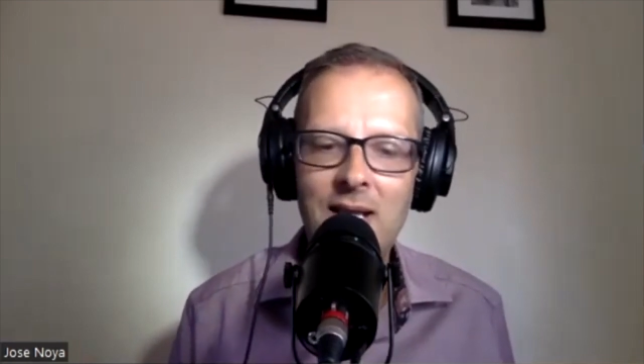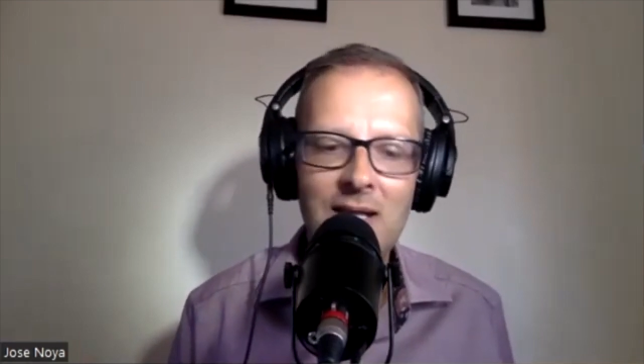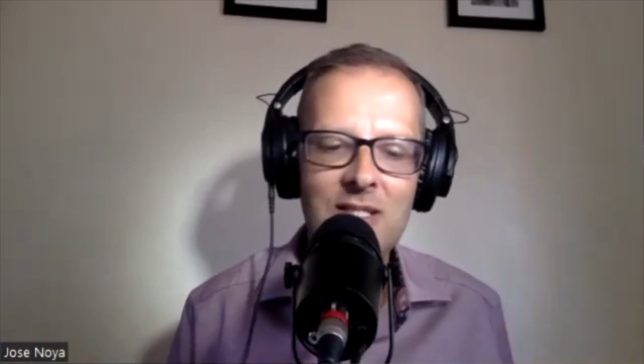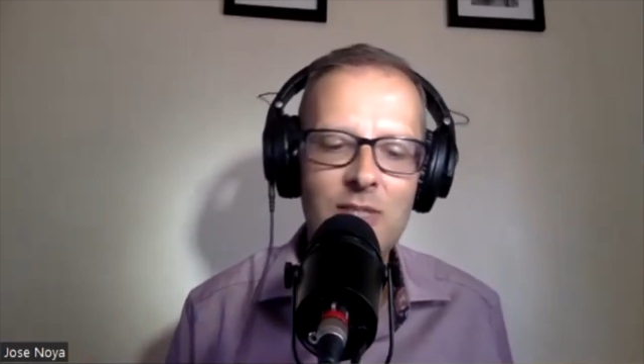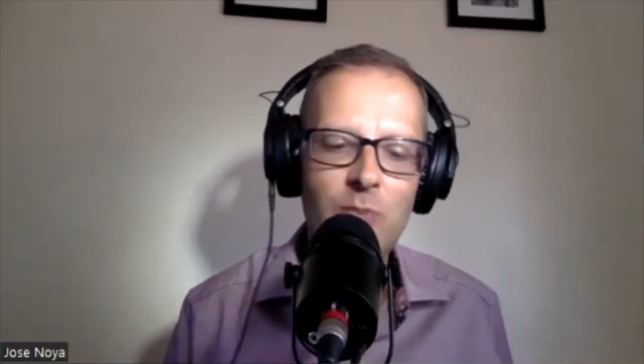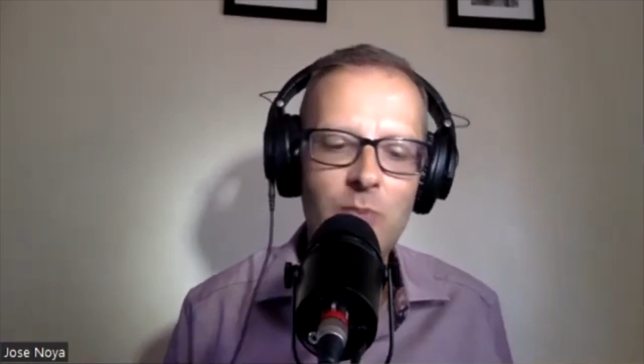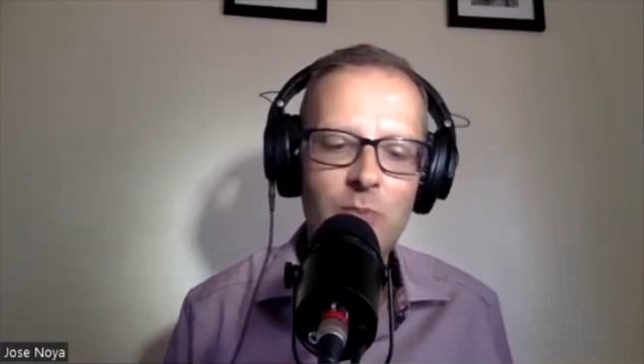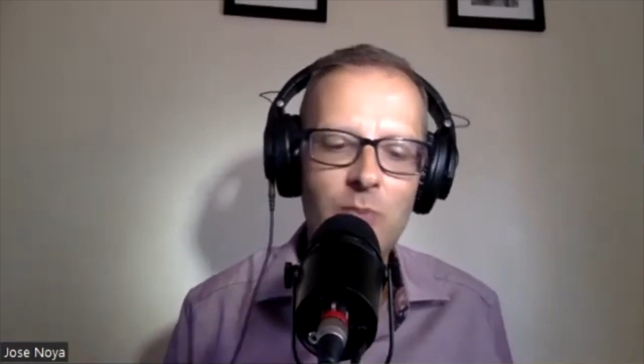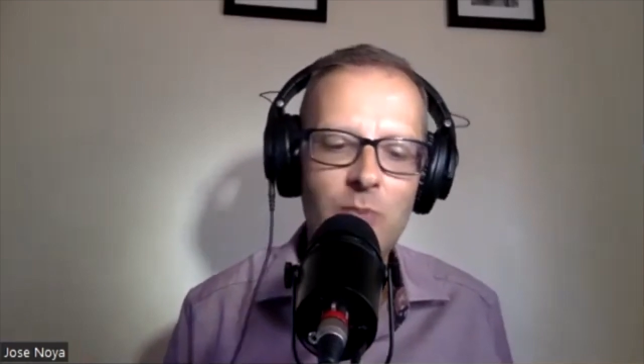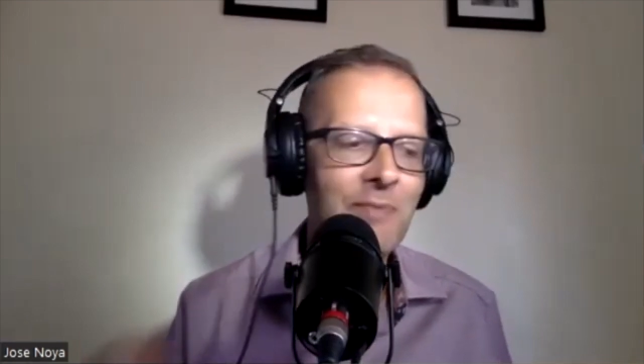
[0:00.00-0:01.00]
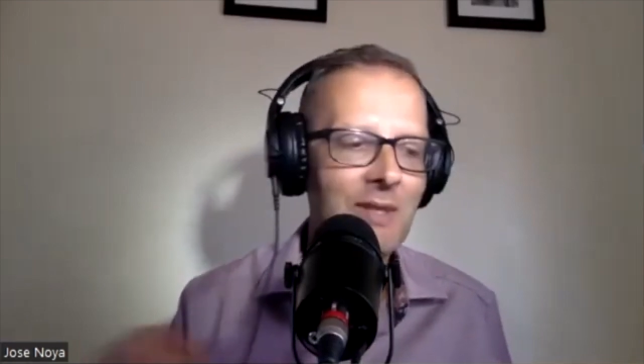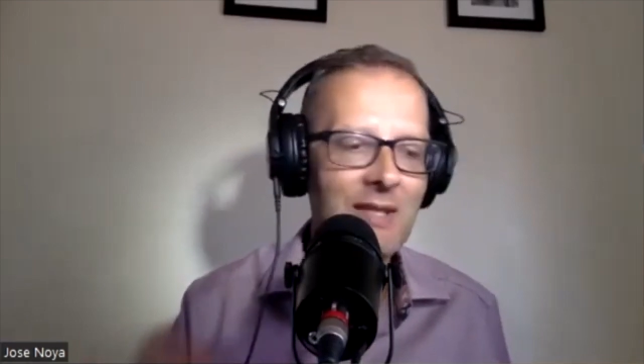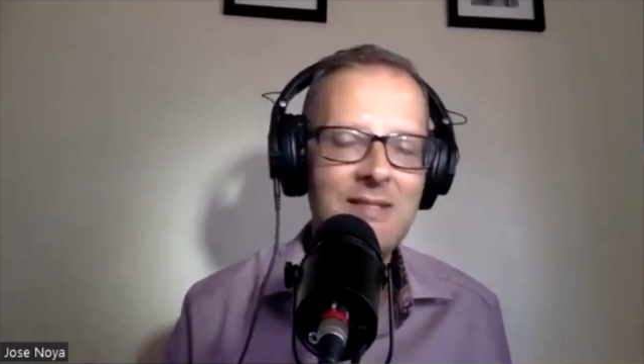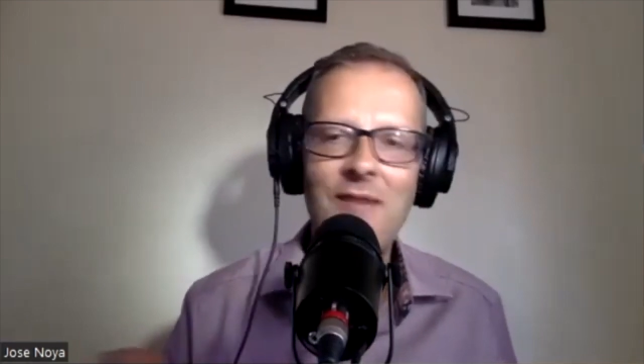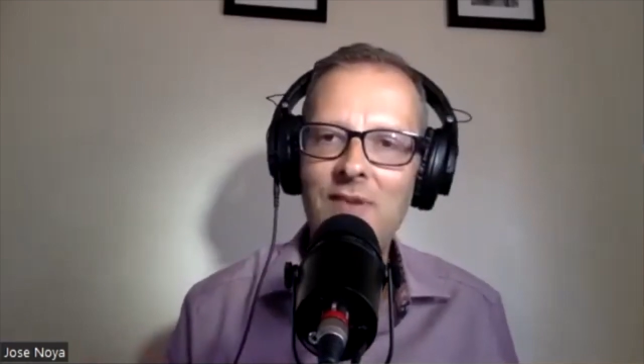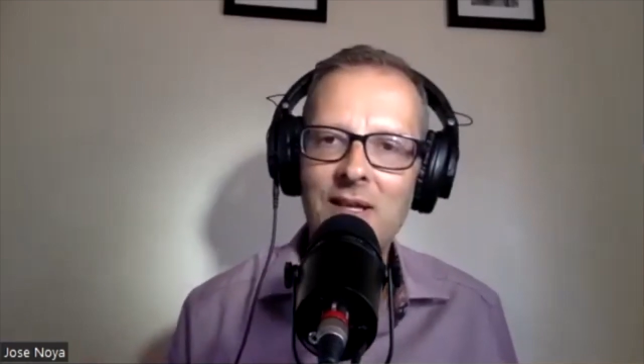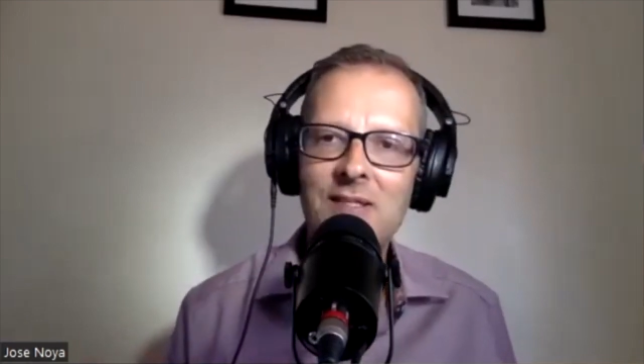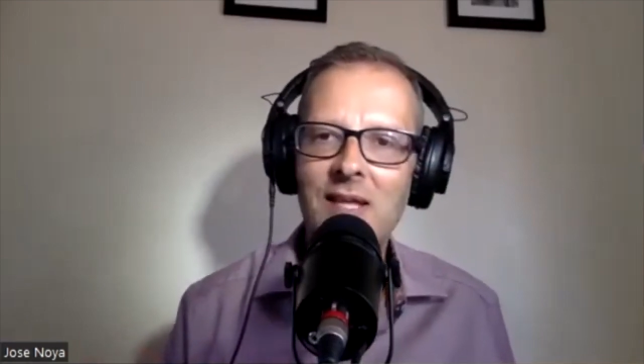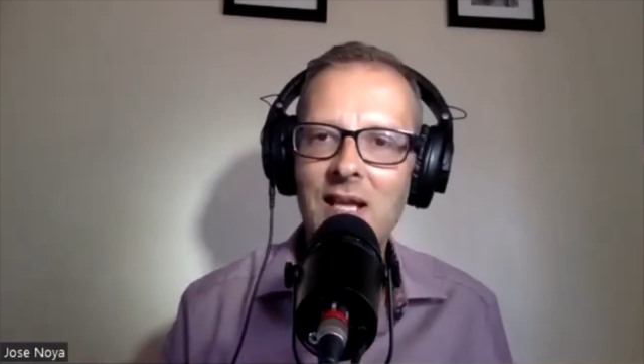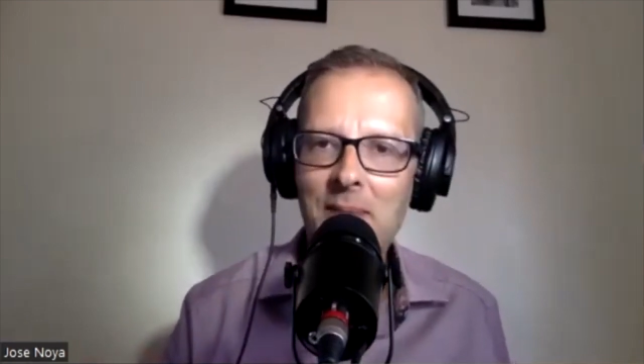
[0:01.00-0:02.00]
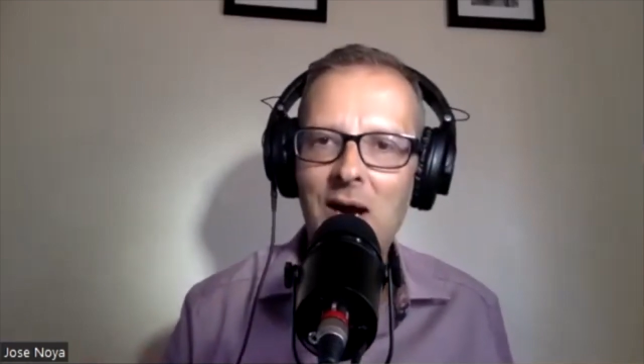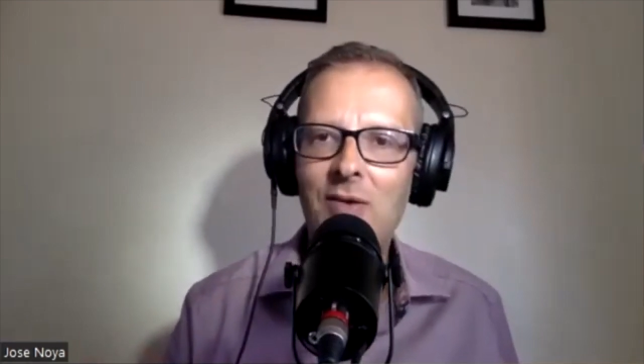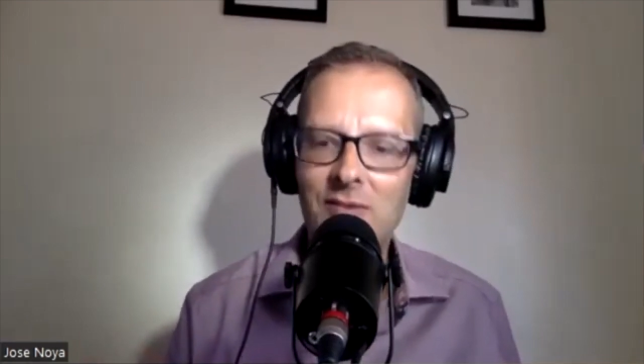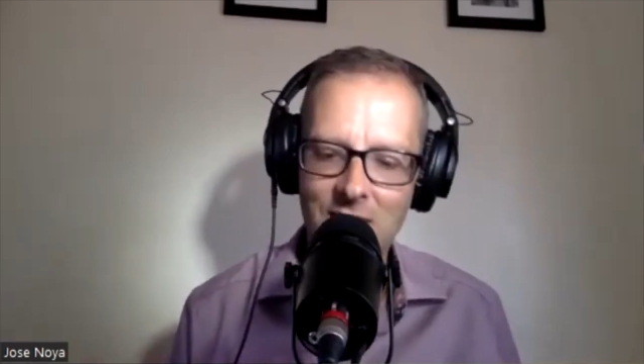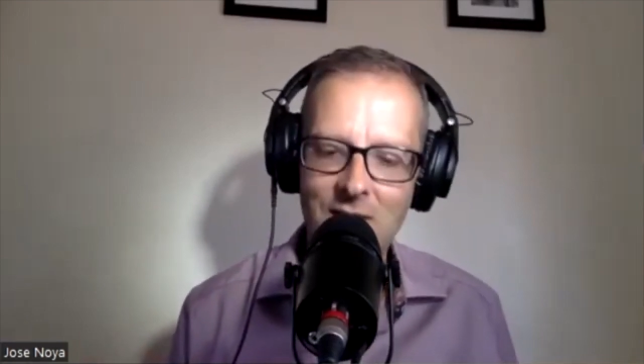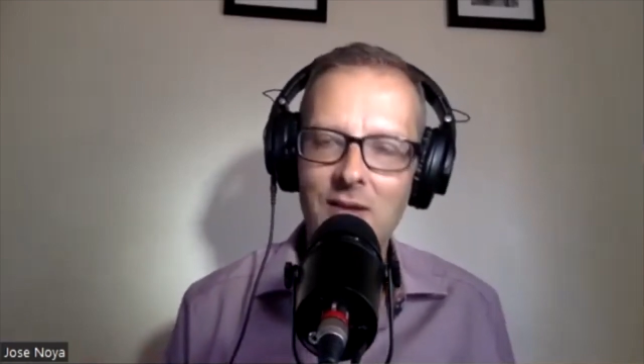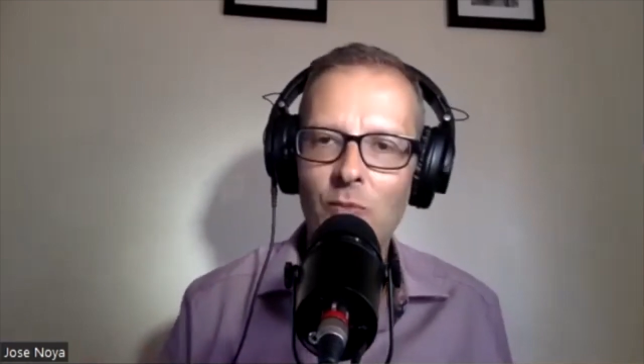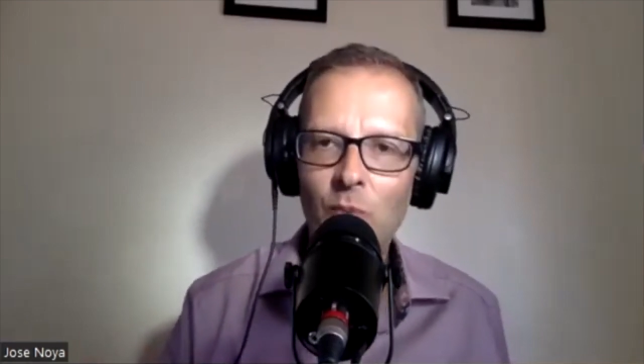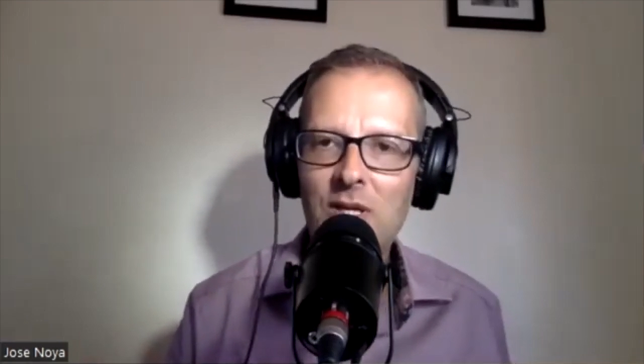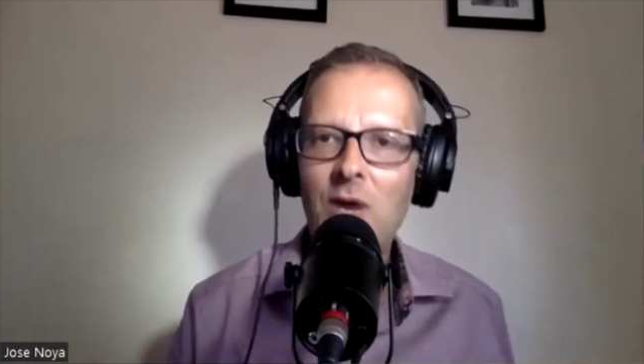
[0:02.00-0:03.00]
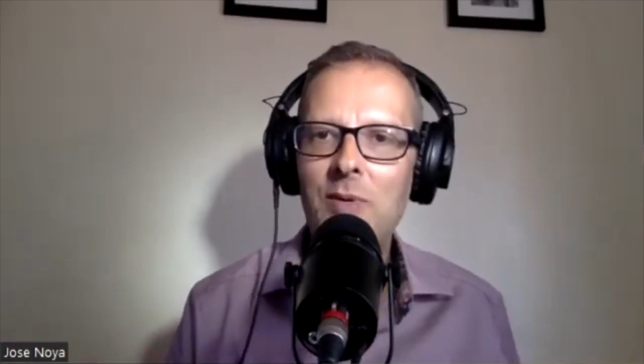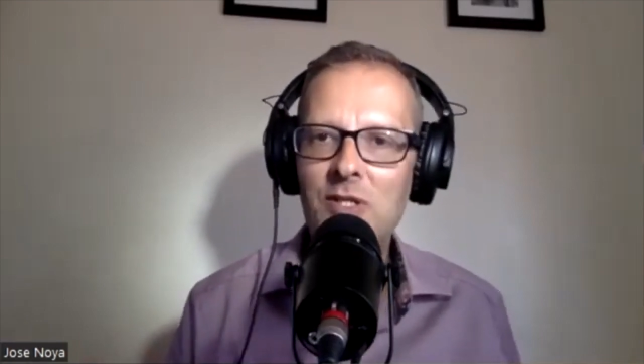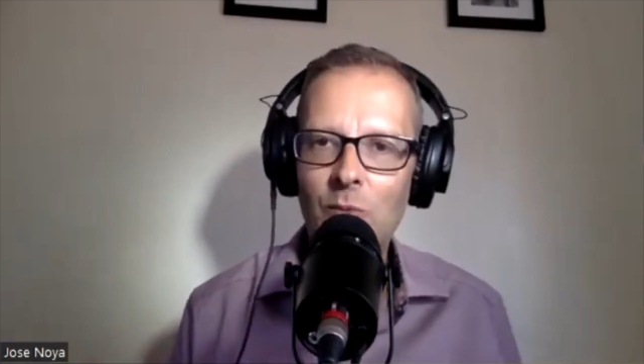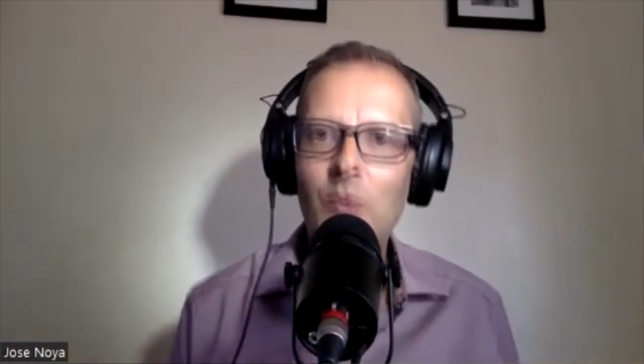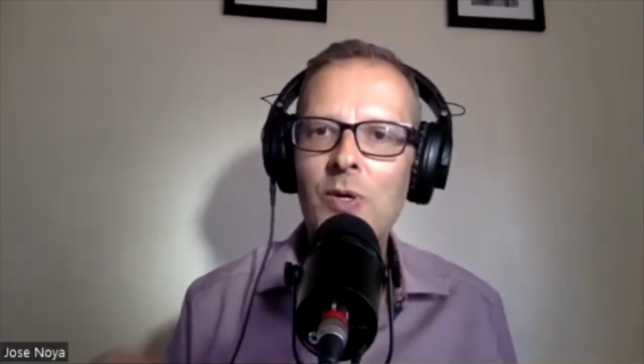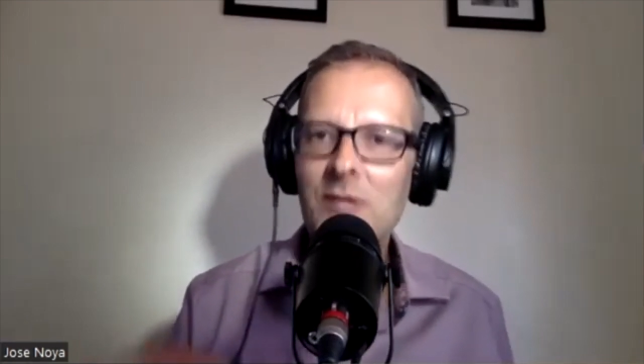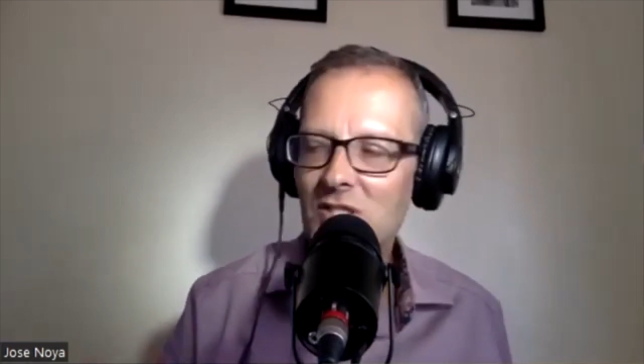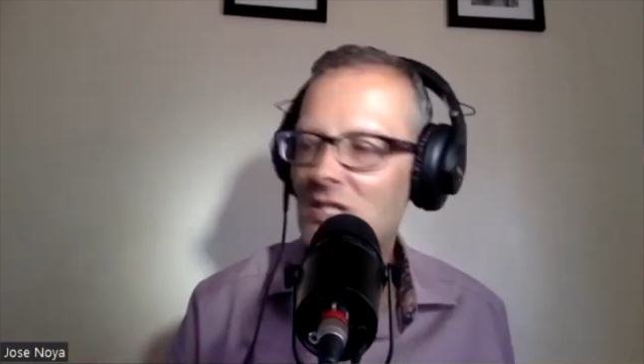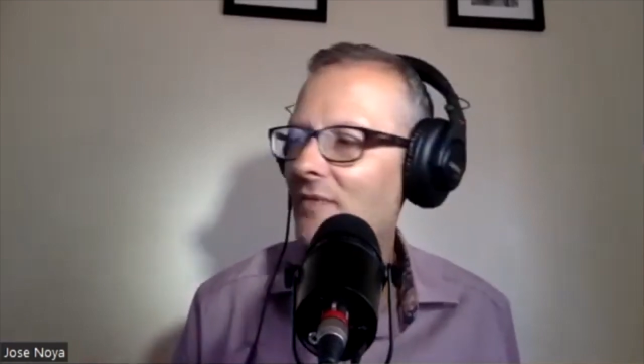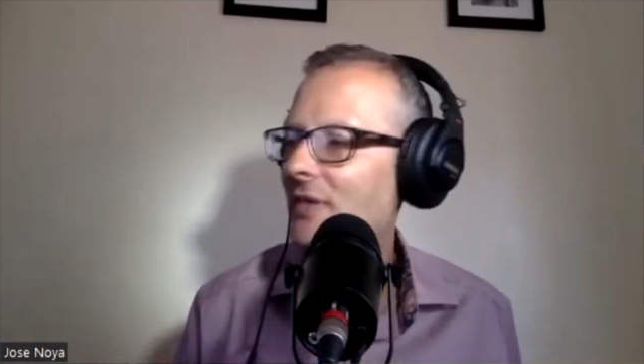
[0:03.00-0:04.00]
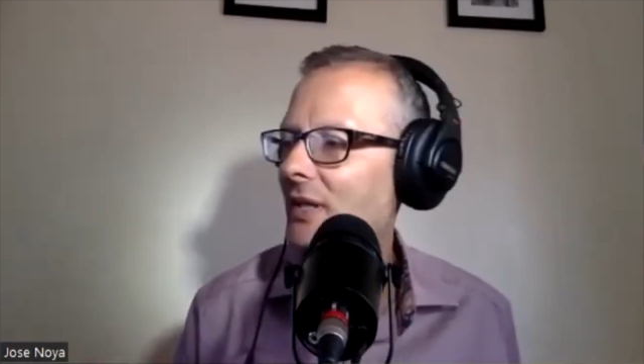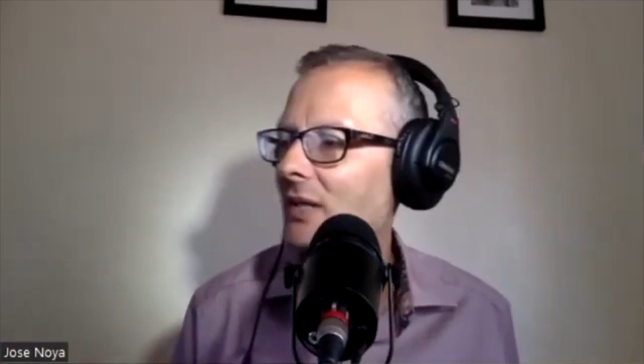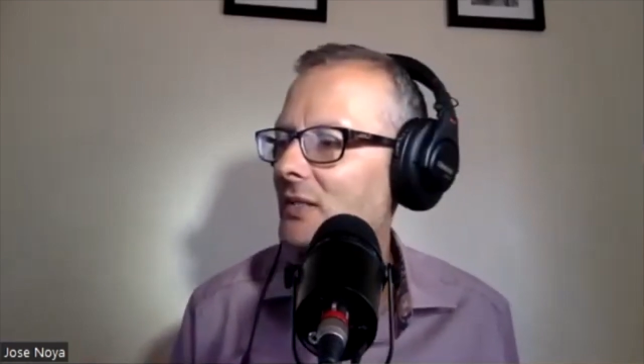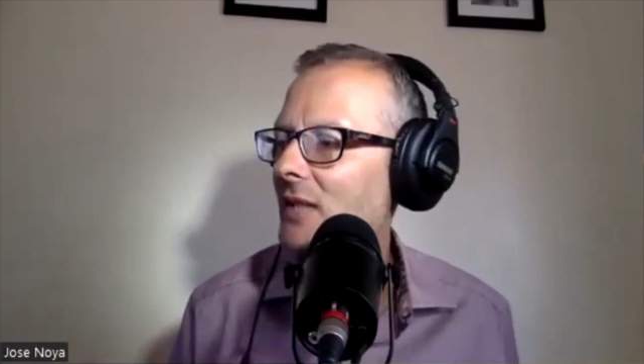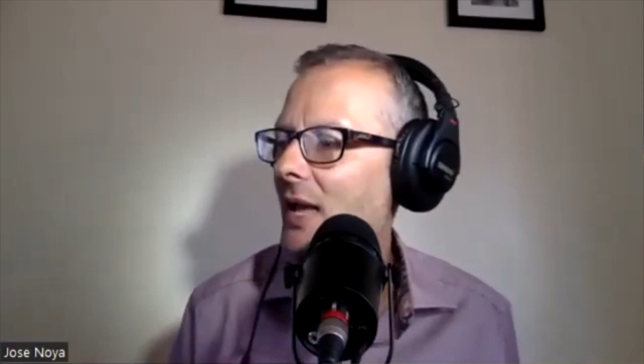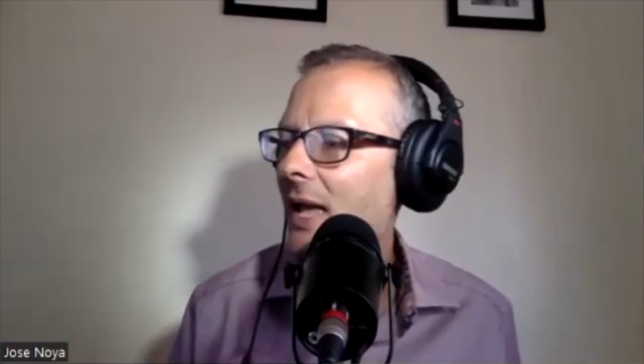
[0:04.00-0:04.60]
And this is why there's definitely a thing about we don't we talk we want to discover things.